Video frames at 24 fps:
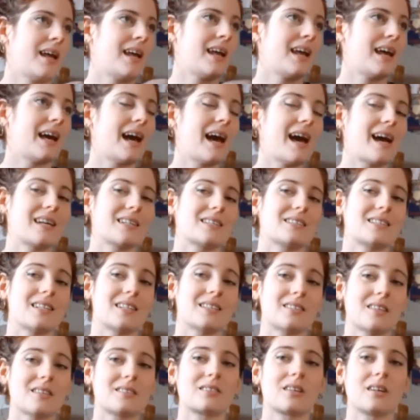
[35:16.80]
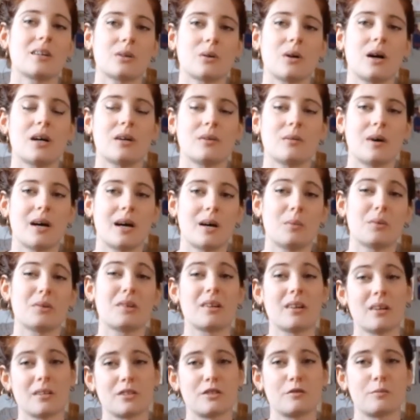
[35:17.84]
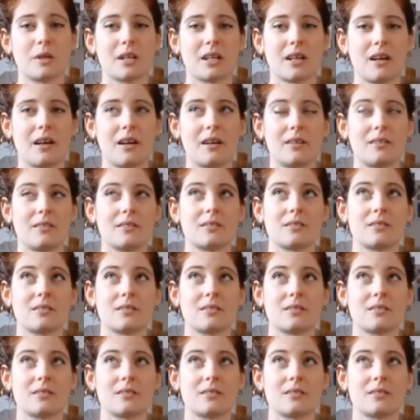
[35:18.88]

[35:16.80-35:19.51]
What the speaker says: And it does go quite well with a lot of my clothes.